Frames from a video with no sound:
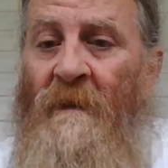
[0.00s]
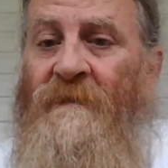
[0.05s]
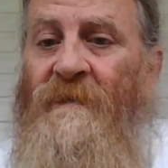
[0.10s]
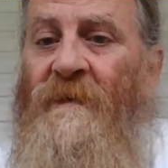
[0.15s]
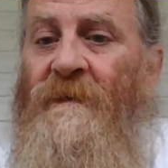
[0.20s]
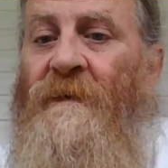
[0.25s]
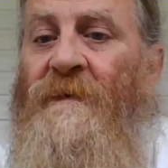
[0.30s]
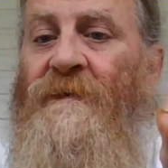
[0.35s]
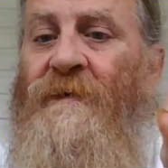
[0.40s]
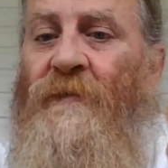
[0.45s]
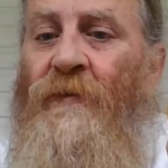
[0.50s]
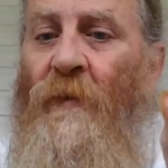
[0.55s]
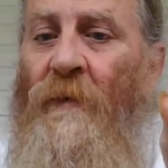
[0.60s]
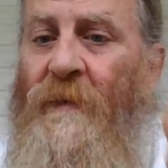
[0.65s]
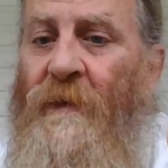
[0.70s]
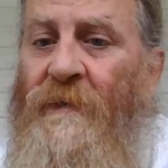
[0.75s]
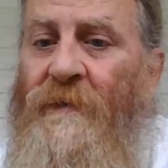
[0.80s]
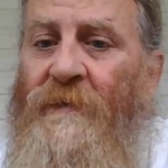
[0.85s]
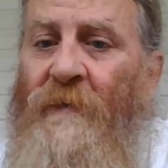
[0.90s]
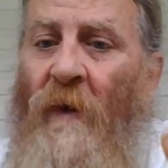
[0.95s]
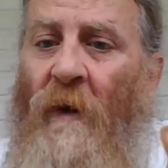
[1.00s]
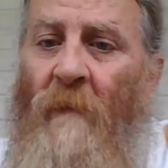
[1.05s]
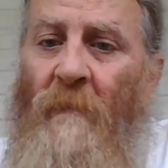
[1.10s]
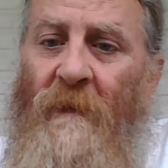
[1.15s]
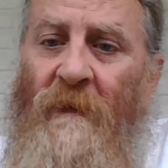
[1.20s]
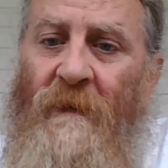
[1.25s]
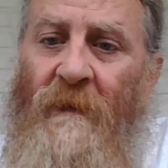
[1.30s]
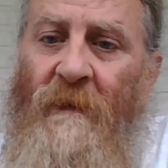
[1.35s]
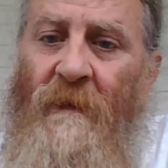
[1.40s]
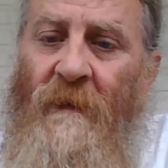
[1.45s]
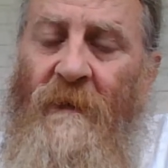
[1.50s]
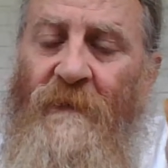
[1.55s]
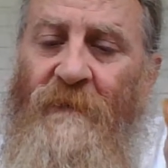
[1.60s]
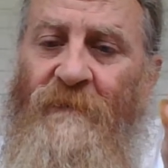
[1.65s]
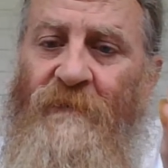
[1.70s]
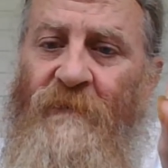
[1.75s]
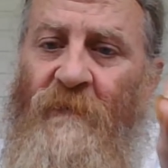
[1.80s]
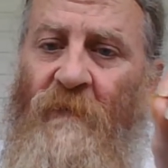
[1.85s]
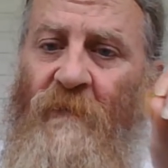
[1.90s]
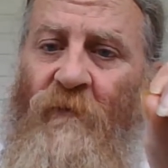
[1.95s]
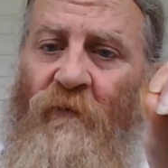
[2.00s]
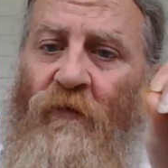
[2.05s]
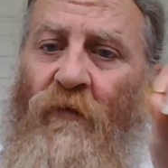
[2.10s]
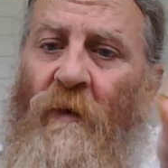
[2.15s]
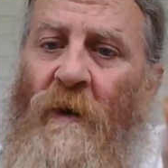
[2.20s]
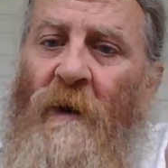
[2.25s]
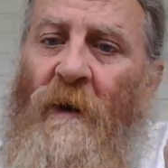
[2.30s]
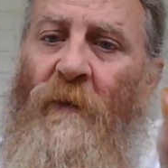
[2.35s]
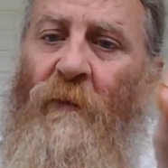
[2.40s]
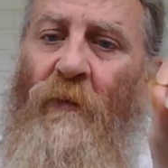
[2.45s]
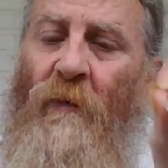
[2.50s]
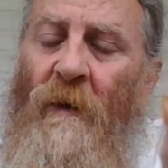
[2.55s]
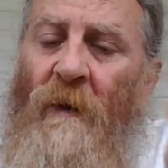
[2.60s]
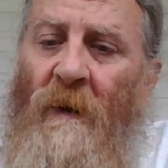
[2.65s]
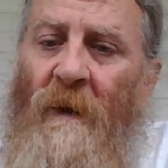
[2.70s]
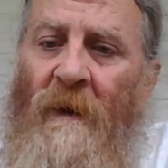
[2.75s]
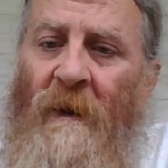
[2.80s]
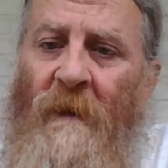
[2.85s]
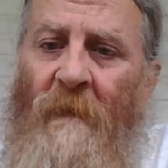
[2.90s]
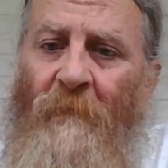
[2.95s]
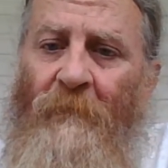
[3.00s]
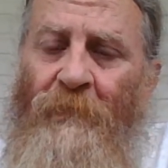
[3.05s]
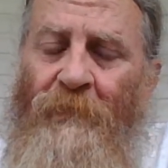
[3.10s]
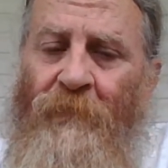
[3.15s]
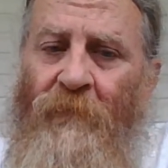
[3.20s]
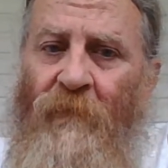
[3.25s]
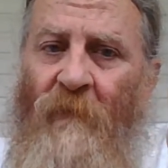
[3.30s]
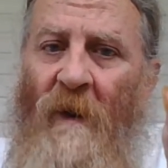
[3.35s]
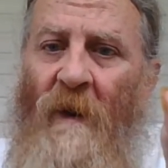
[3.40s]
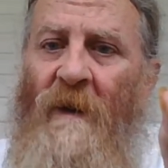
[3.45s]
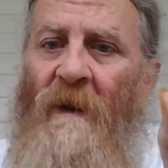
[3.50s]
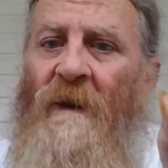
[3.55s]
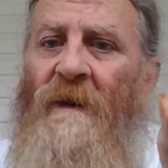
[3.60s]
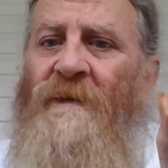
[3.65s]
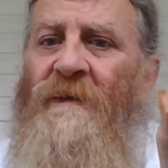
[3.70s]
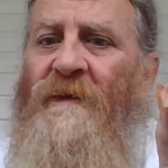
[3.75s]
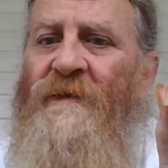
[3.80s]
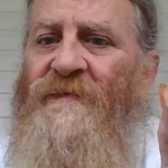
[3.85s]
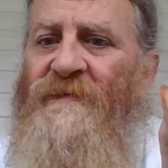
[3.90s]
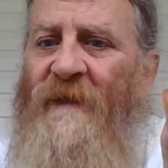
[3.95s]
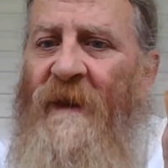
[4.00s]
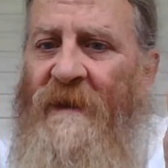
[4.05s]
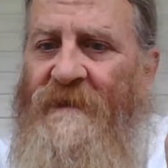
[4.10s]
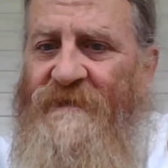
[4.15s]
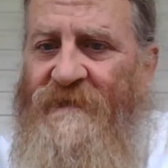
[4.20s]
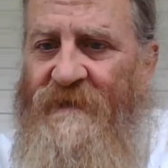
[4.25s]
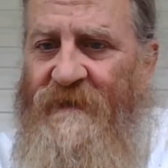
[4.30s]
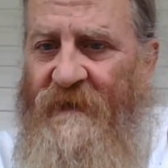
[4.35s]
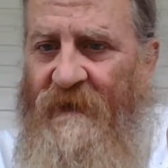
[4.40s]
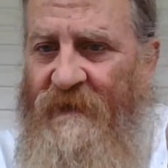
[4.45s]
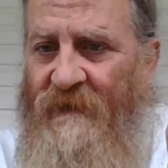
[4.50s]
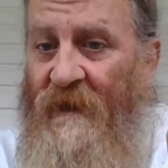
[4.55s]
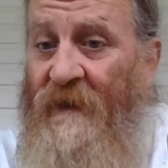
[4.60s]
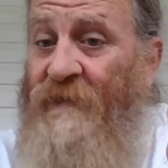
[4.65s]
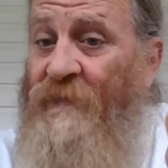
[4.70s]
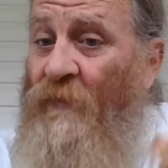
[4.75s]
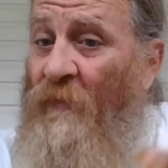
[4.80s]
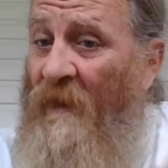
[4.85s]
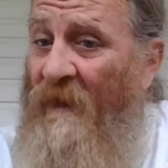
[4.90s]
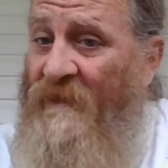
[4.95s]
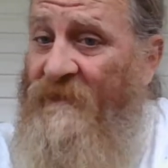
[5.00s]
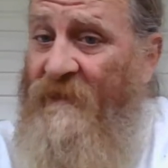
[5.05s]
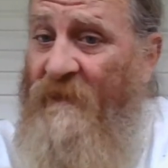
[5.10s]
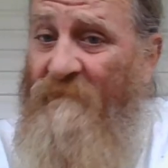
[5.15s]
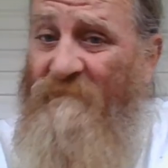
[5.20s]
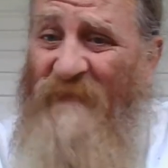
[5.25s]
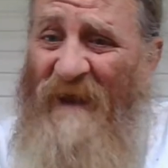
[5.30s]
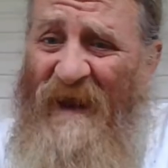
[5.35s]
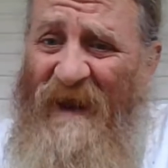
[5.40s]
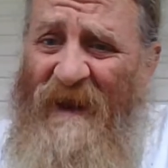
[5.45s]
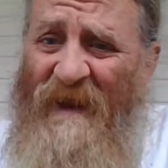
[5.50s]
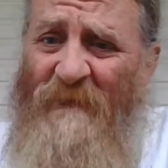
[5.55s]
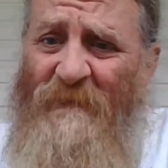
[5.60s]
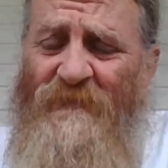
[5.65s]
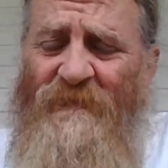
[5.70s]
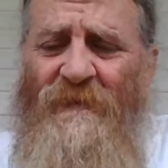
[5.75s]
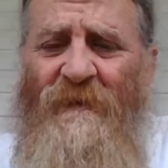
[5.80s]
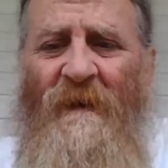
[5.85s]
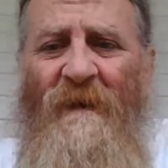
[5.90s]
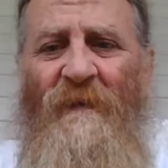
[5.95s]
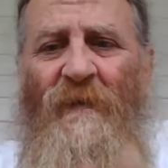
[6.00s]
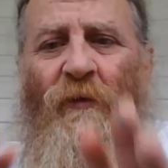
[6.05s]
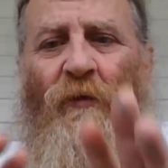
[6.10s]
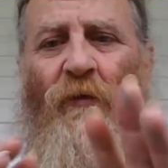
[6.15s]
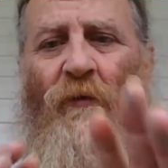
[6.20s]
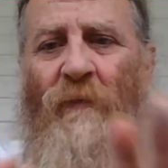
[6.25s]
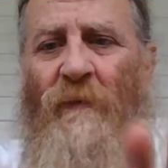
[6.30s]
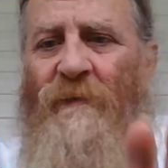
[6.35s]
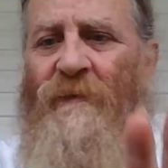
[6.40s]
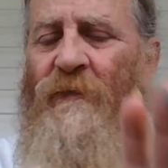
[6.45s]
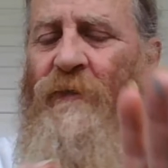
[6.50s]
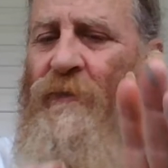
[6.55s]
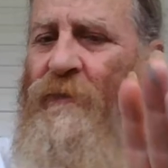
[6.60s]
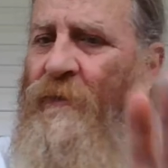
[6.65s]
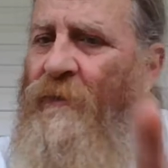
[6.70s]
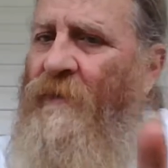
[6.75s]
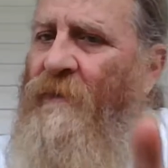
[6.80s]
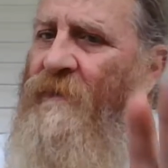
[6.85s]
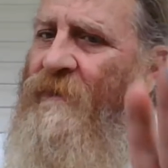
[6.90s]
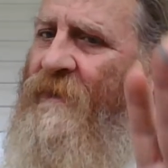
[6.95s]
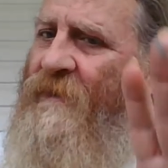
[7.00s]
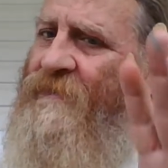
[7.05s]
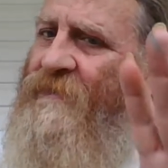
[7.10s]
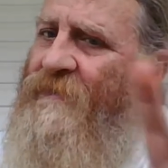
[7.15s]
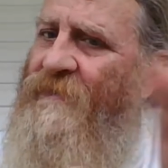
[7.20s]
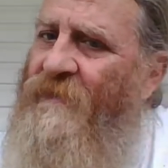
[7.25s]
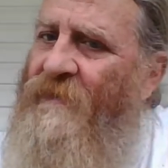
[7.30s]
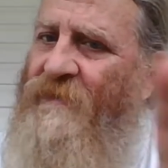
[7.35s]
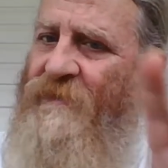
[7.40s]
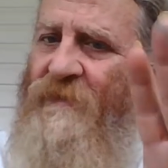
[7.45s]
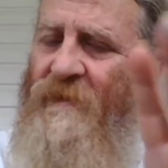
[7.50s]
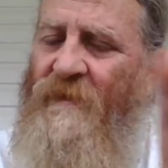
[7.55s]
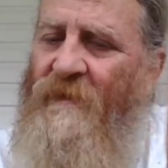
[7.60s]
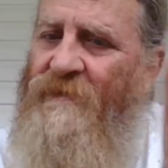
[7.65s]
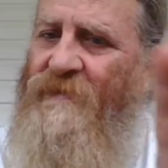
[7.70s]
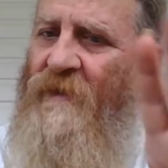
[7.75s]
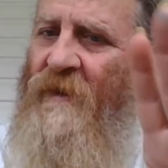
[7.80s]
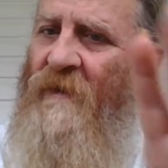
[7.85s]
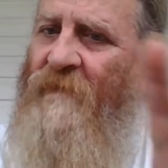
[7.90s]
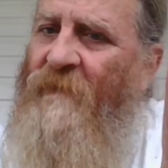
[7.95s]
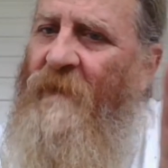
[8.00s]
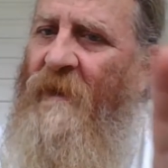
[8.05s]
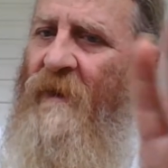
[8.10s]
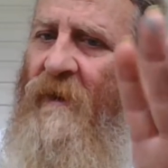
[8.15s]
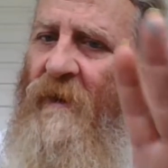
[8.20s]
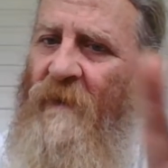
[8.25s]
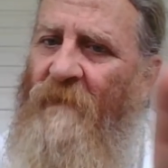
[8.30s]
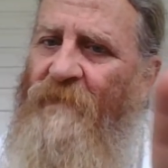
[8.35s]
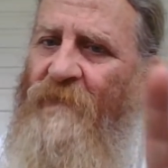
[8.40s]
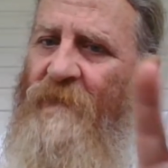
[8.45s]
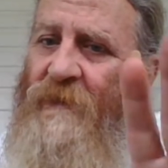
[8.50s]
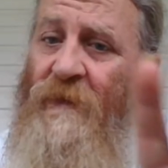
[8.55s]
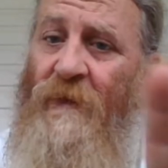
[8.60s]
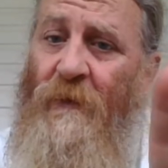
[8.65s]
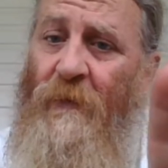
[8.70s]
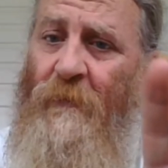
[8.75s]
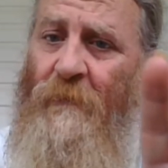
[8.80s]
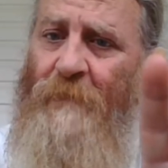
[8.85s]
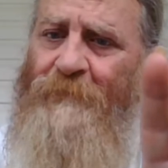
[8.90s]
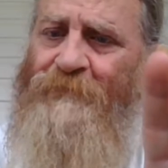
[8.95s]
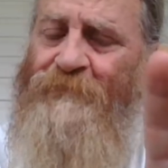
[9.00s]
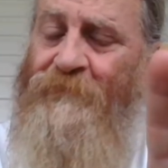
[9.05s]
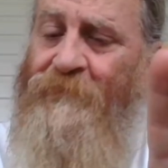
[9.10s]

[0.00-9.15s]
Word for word: See, this is where discernment is really, really a necessity. That's why I said, babes, you, you, this is the tough area for you.